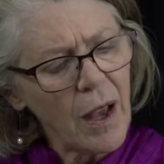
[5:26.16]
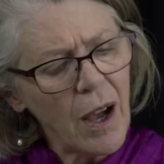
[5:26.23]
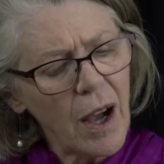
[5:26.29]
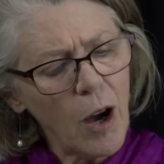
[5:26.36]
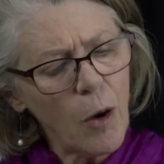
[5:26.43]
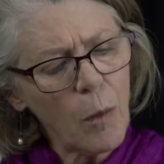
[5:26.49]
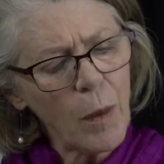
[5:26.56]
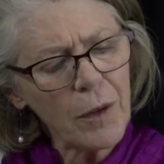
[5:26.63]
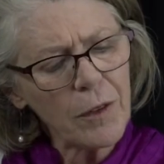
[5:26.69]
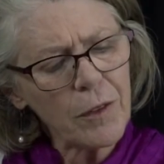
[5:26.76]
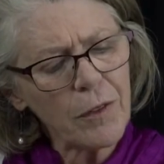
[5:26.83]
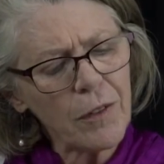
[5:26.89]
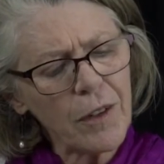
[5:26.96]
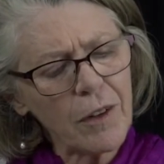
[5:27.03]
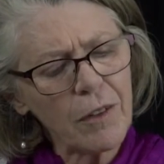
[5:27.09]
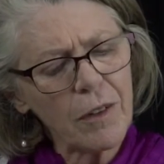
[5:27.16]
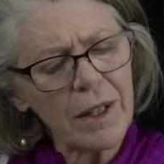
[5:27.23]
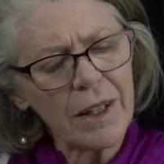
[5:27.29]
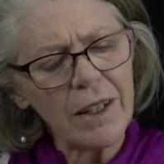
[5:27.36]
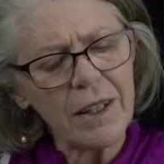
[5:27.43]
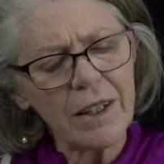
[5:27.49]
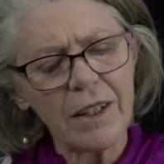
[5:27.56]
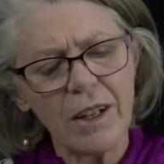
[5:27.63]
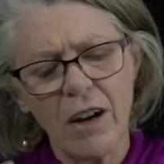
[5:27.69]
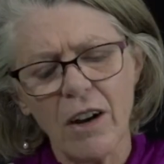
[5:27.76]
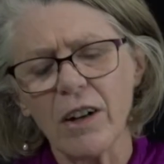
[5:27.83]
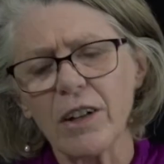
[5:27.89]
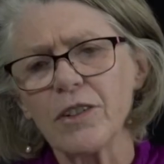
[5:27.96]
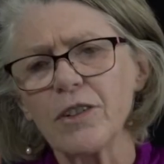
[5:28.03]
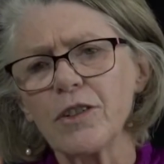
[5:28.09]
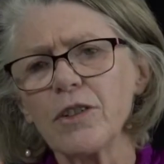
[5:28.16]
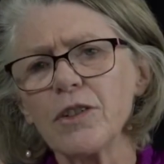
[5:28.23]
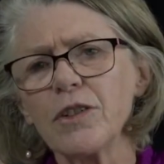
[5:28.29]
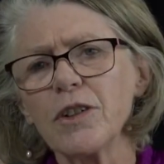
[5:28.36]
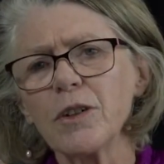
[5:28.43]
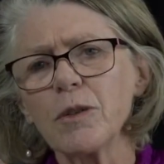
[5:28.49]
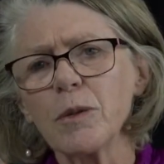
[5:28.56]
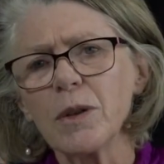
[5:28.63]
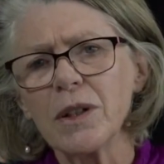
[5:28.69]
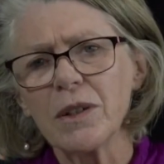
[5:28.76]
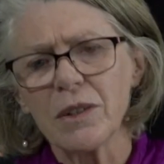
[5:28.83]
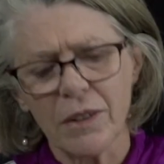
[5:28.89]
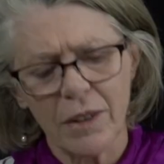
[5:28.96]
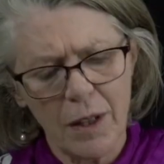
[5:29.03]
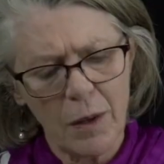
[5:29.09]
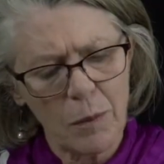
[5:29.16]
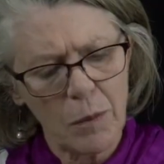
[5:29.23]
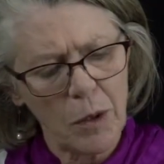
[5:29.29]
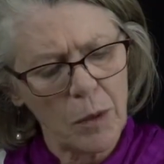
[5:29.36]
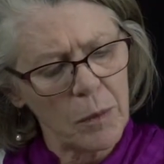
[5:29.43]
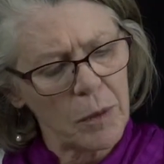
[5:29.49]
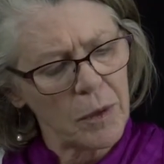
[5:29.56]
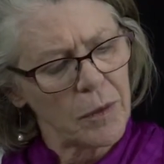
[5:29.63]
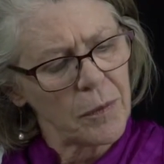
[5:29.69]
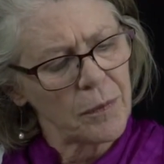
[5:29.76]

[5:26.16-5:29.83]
"I wonder if there are any kites using wind at that moment."